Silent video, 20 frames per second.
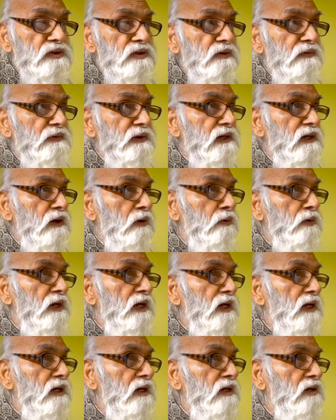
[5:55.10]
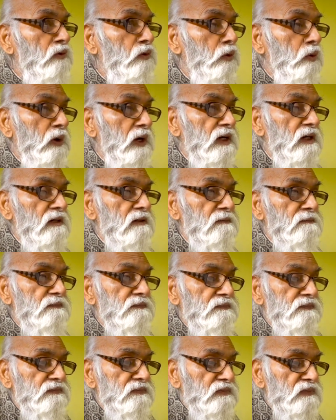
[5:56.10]
of an awakened one
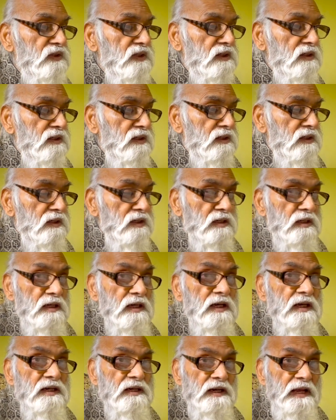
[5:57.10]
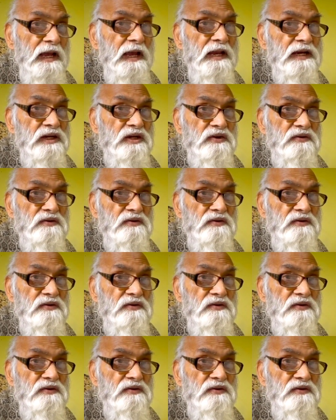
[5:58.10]
in any